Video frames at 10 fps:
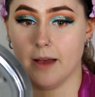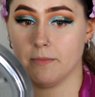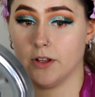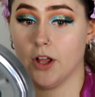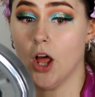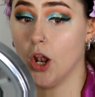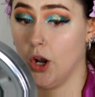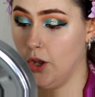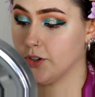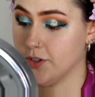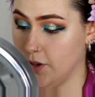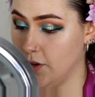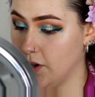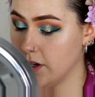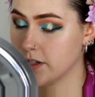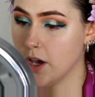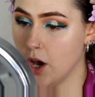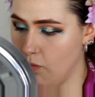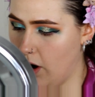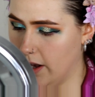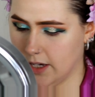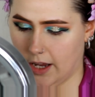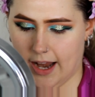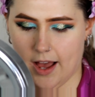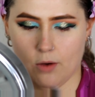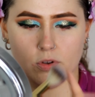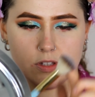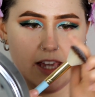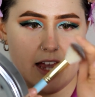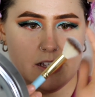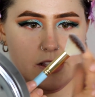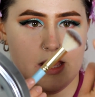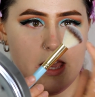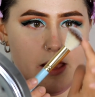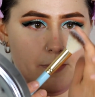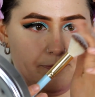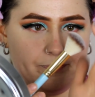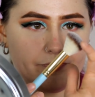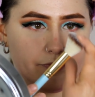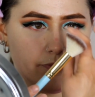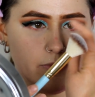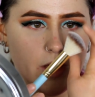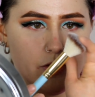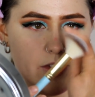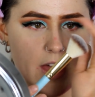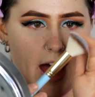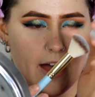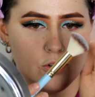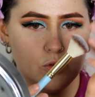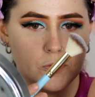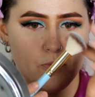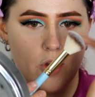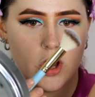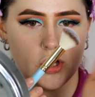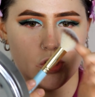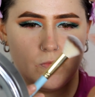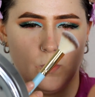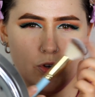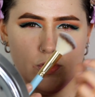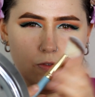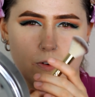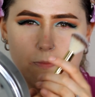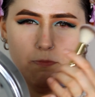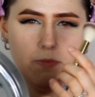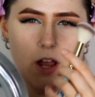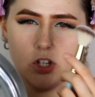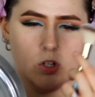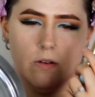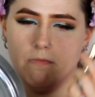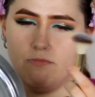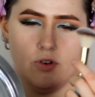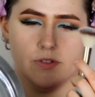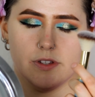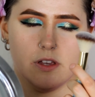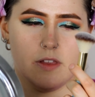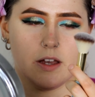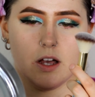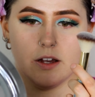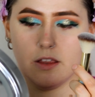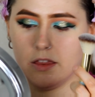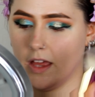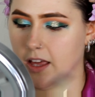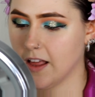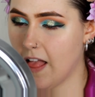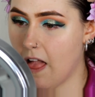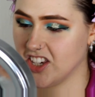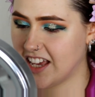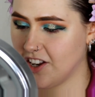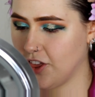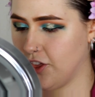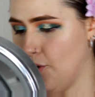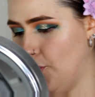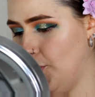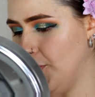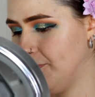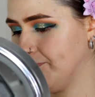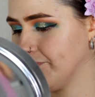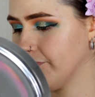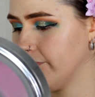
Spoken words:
Yep, looks good. Right, I now want to test the angled brush, what used for blusher and bronzer, that kind of thing. I just had a thought.